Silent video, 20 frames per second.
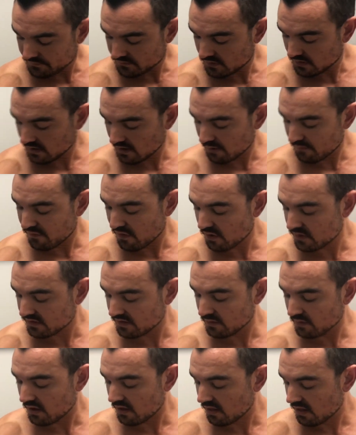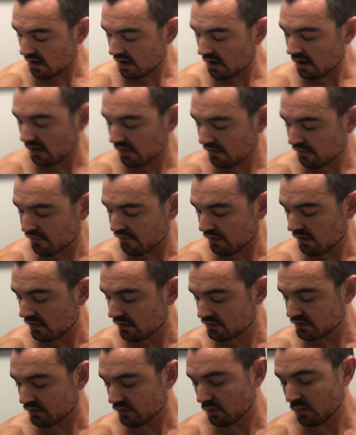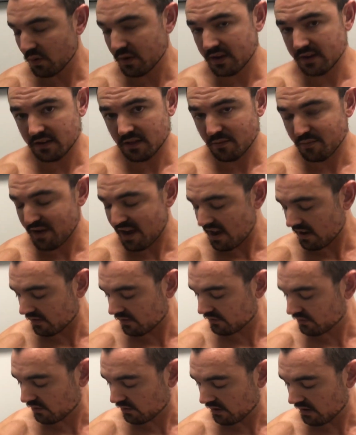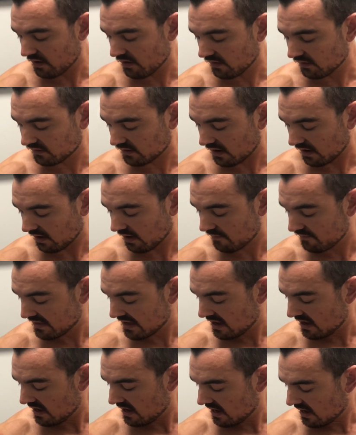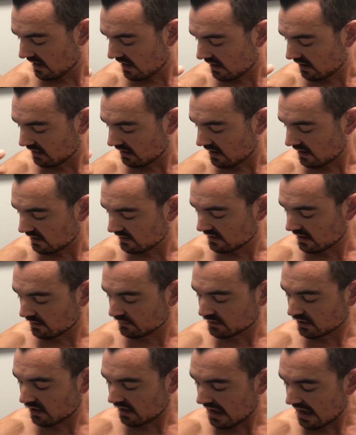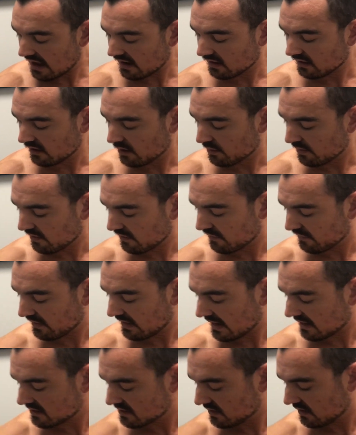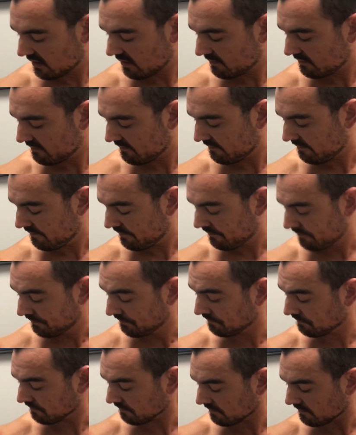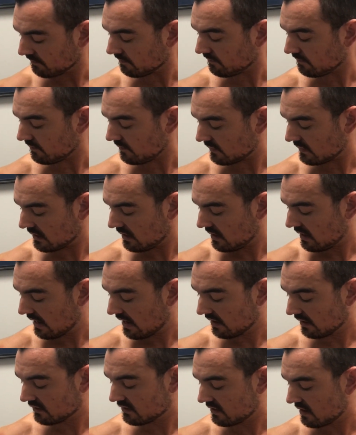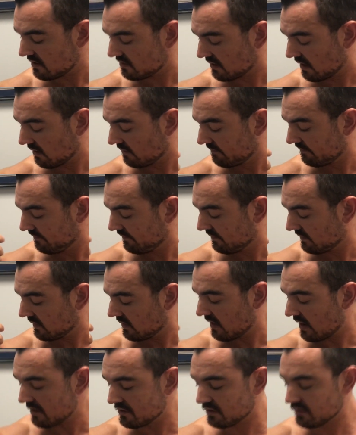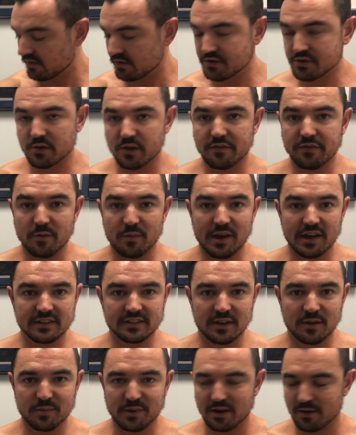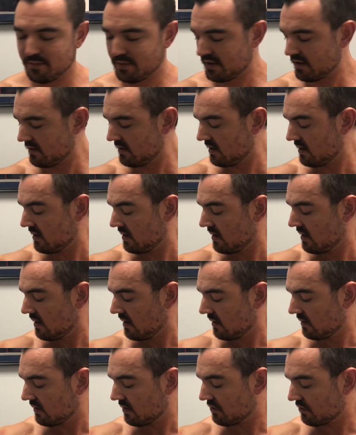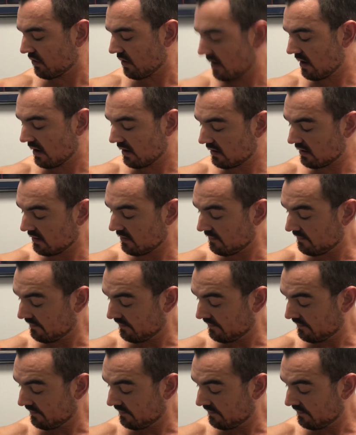So again, I'm focusing a lot on the front of the shoulder. We'll get into the back of the shoulder here in a second. And a lot of times I'll add a little bit of flexion and extension, not just to show off the bicep here, but to treat it.